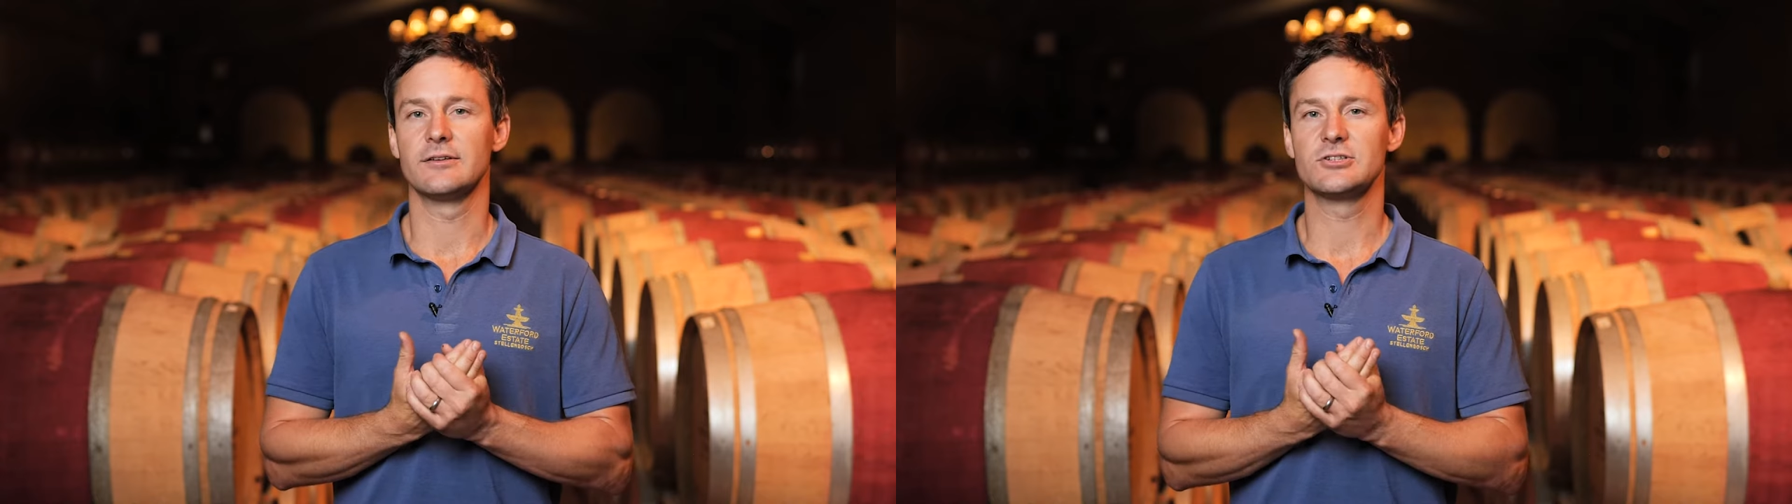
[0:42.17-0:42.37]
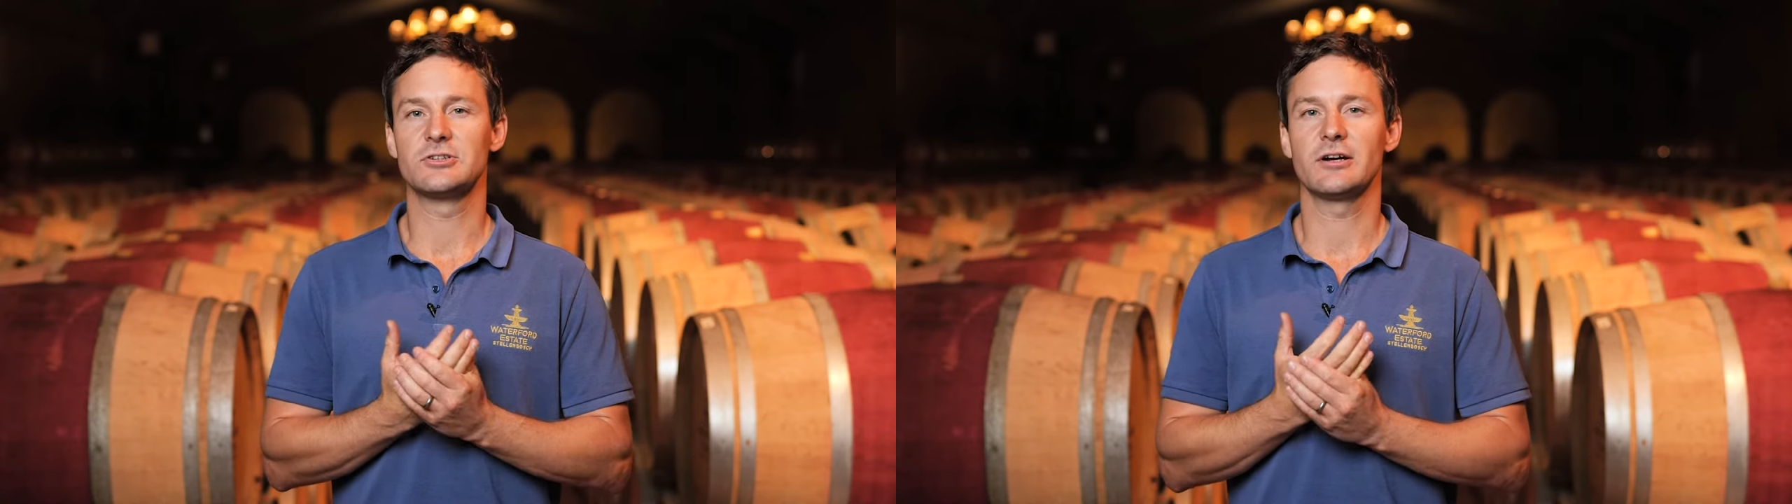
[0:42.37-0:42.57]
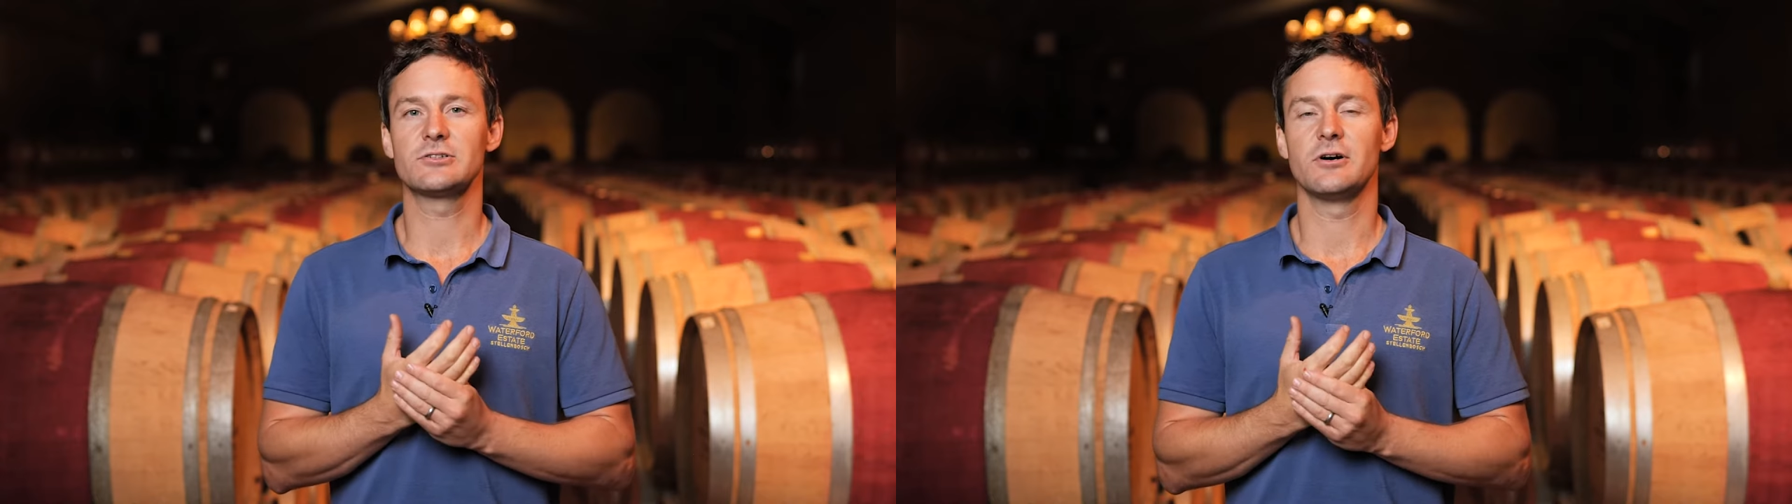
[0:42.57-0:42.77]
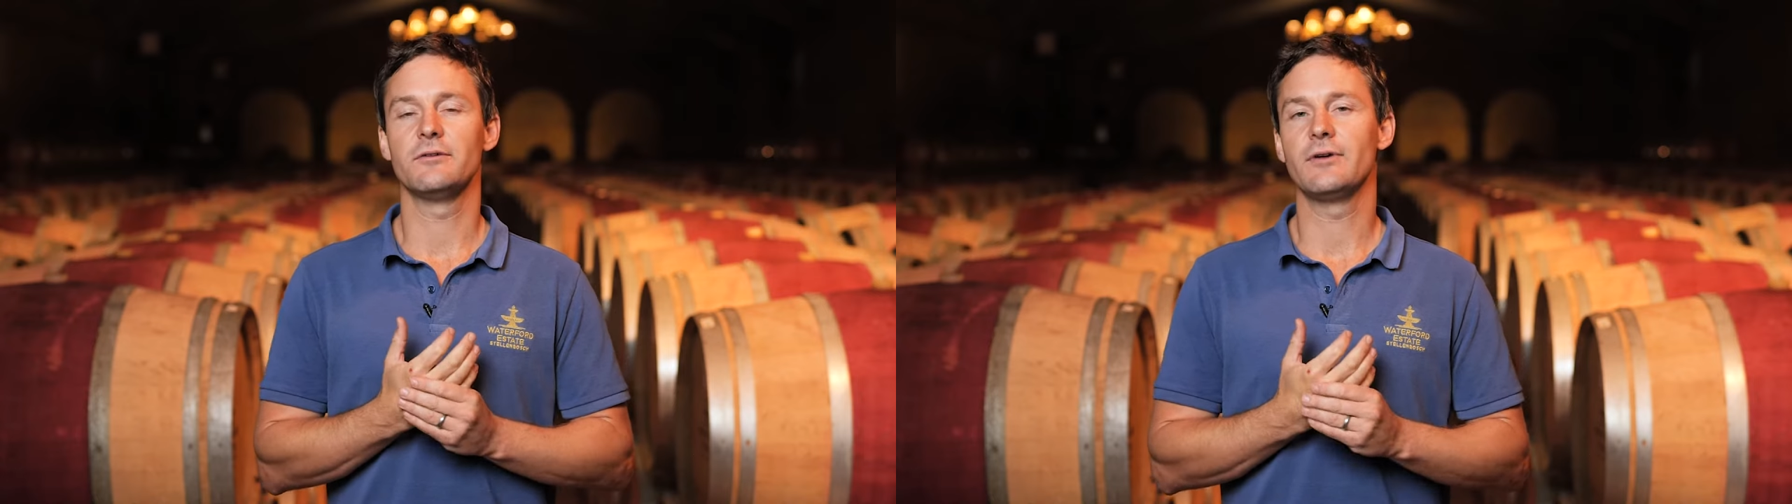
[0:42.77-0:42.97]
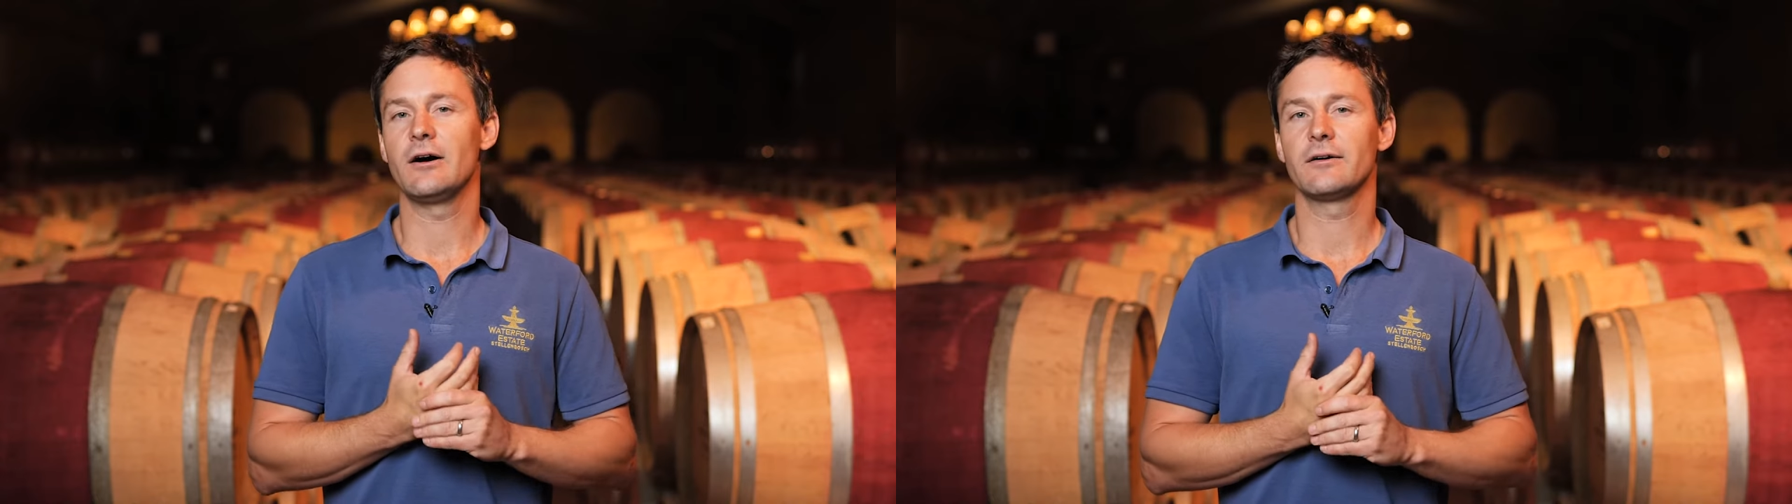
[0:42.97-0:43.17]
the structure
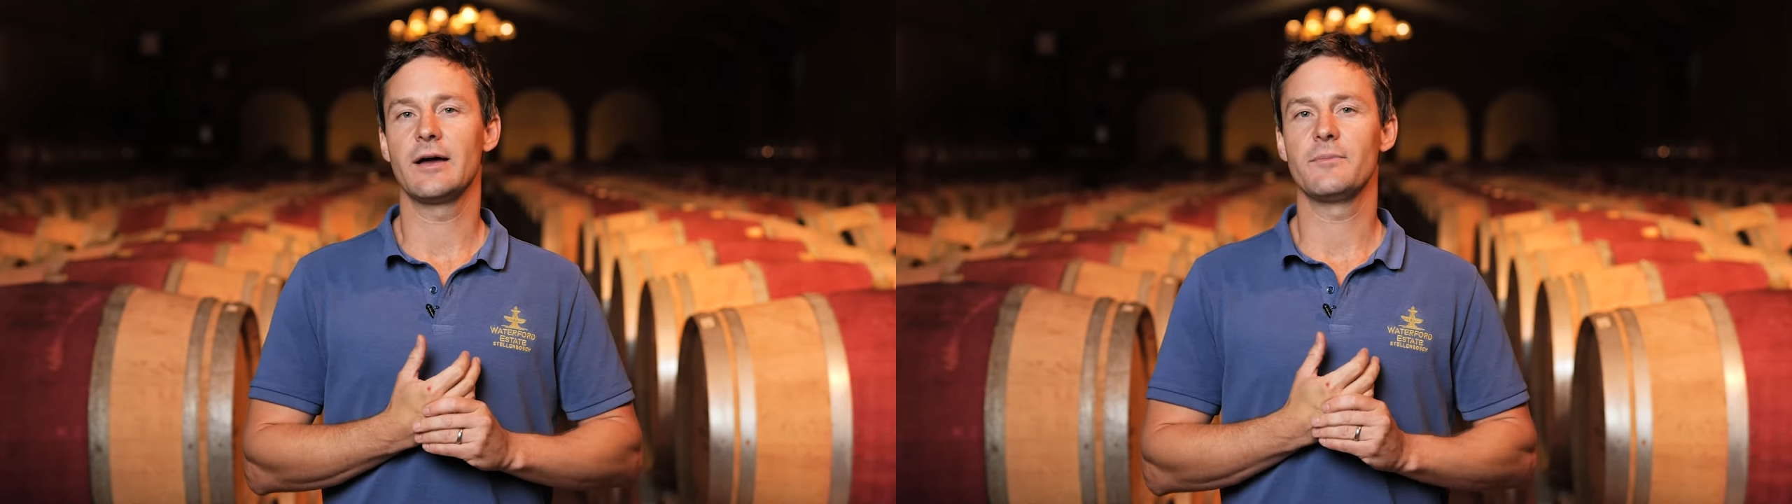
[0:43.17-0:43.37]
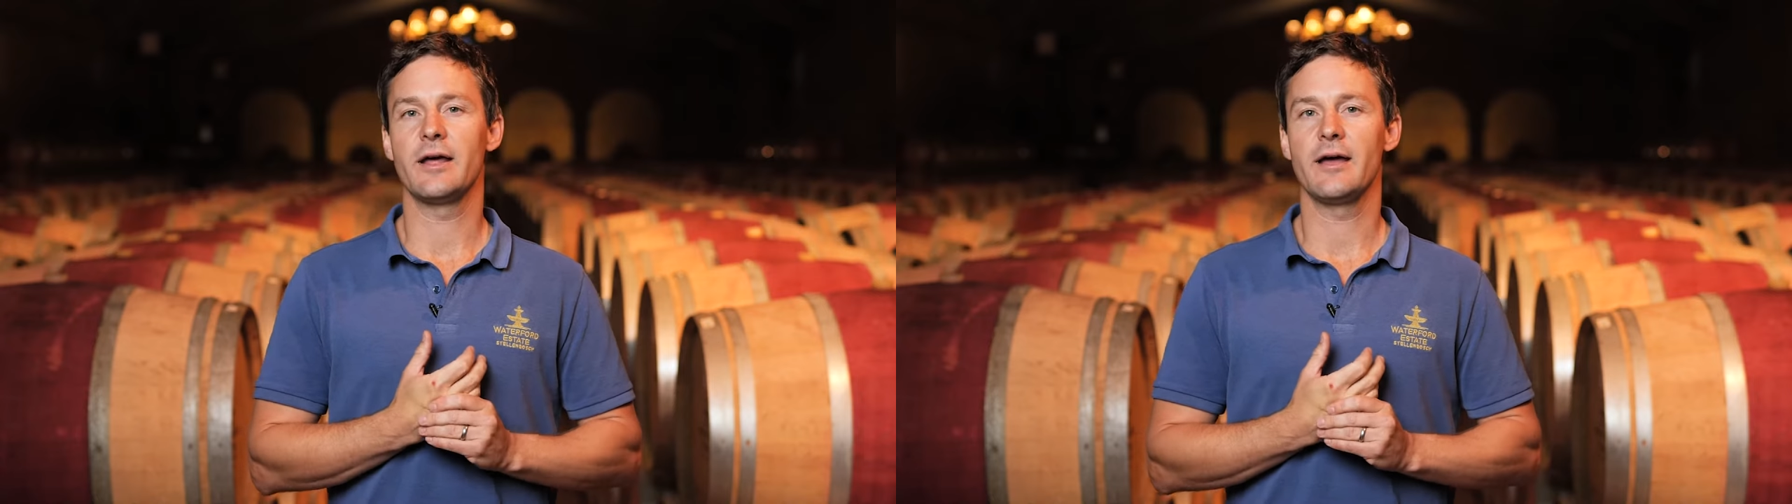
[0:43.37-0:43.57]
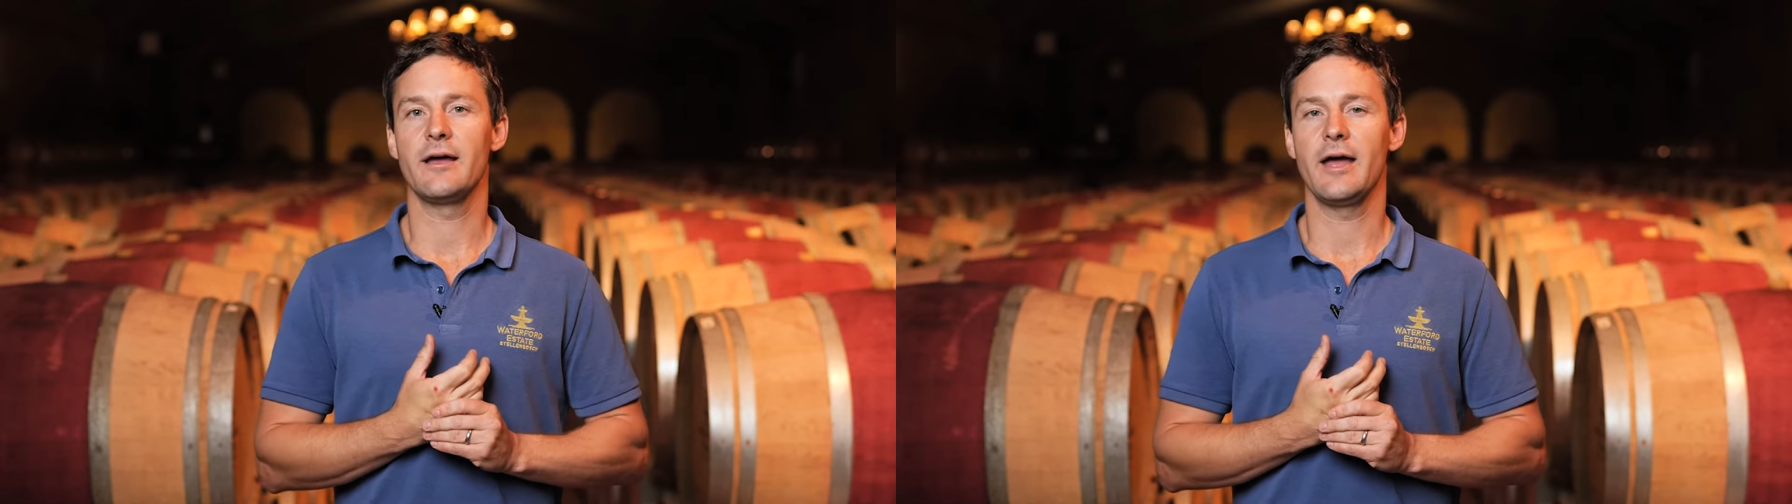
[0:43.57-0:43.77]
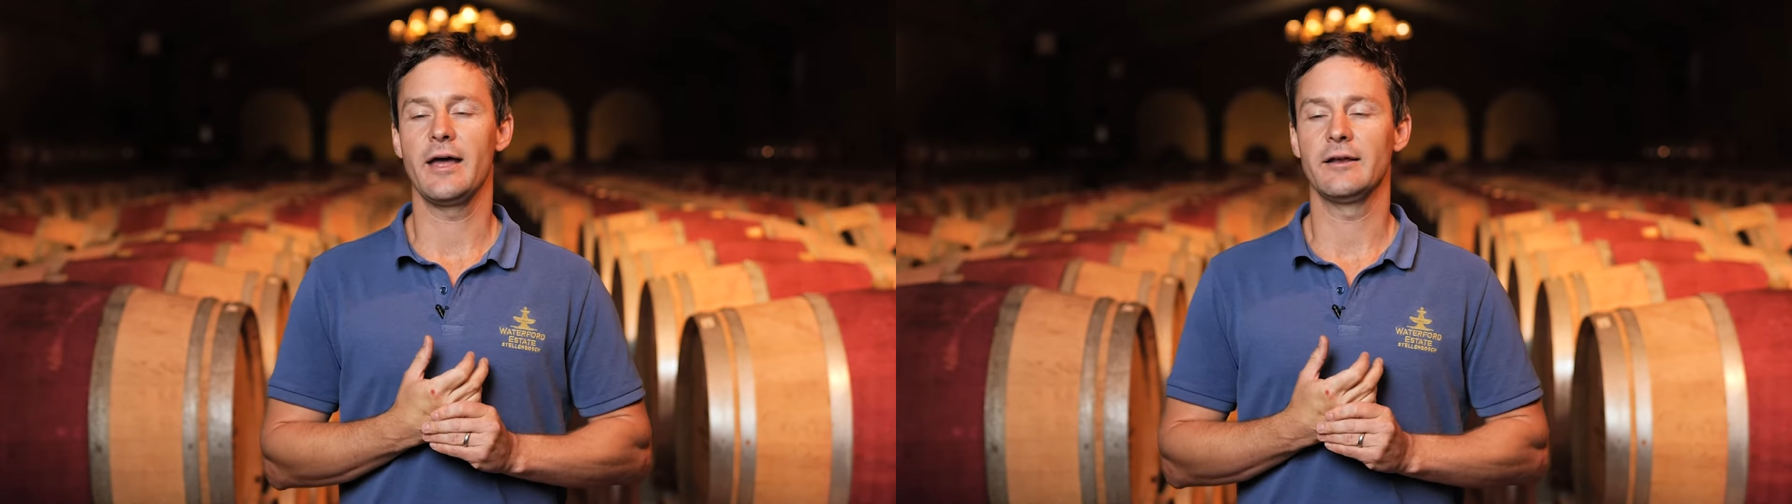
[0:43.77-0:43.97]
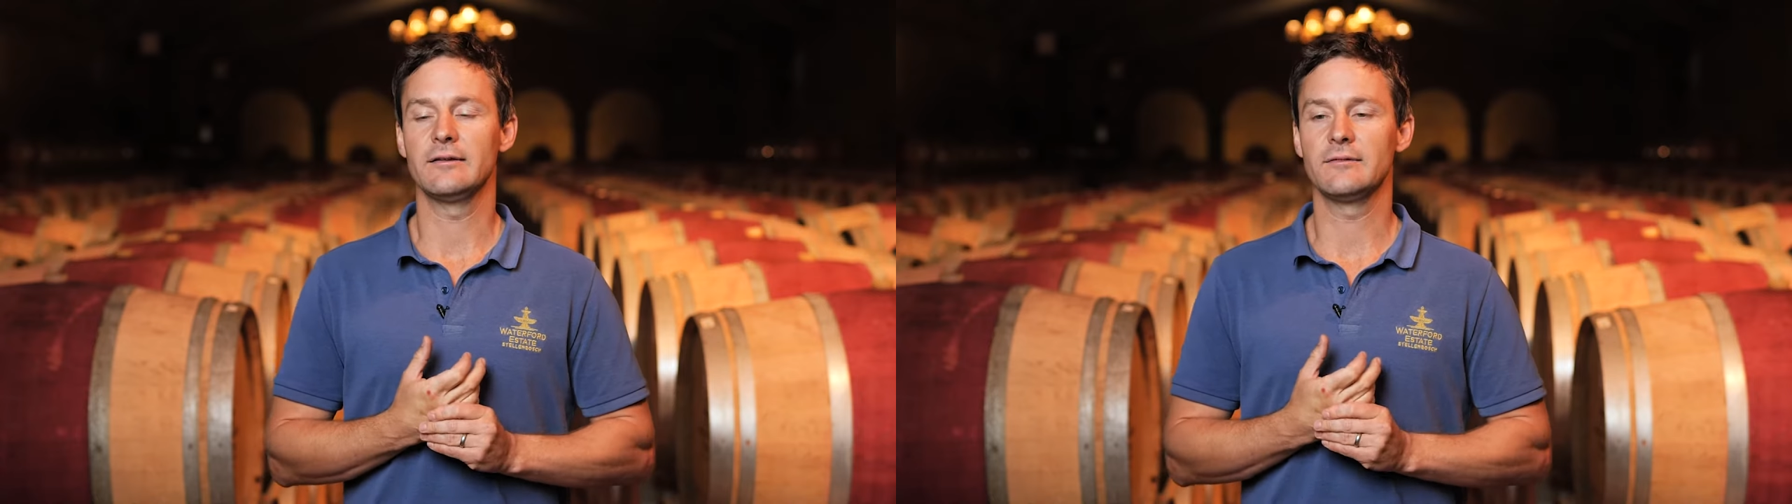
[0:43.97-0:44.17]
of our Cabernet
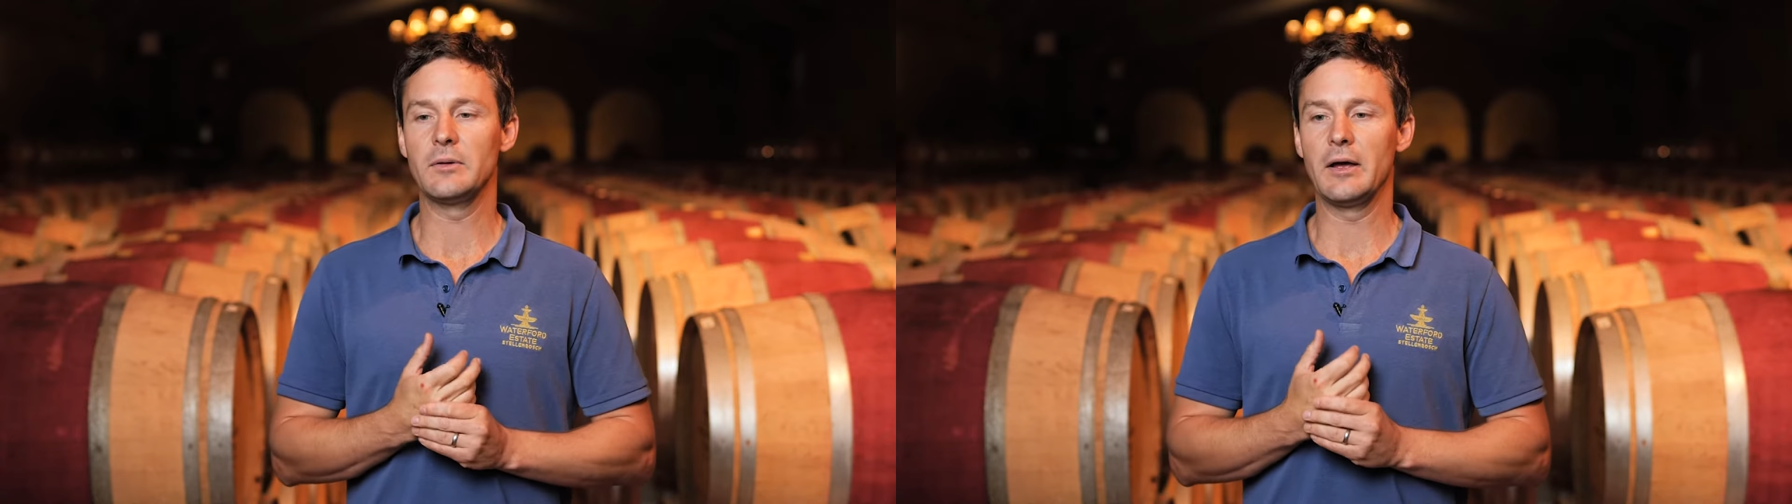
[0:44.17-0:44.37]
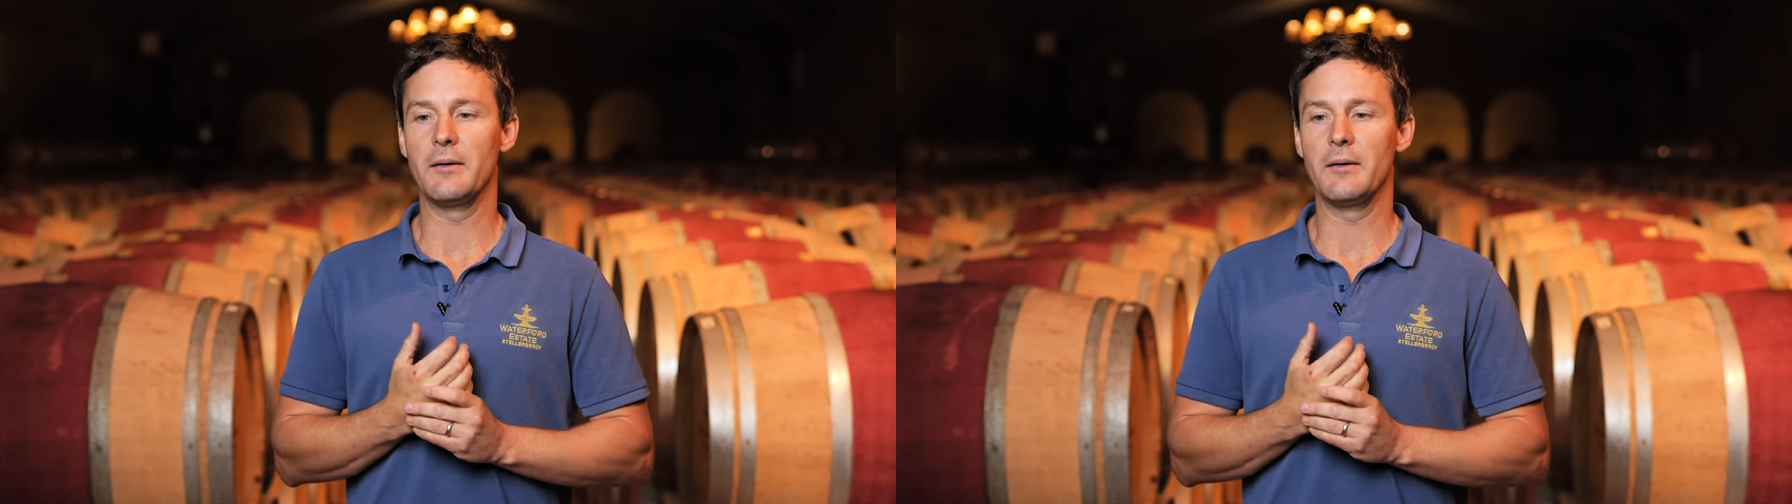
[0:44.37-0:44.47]
and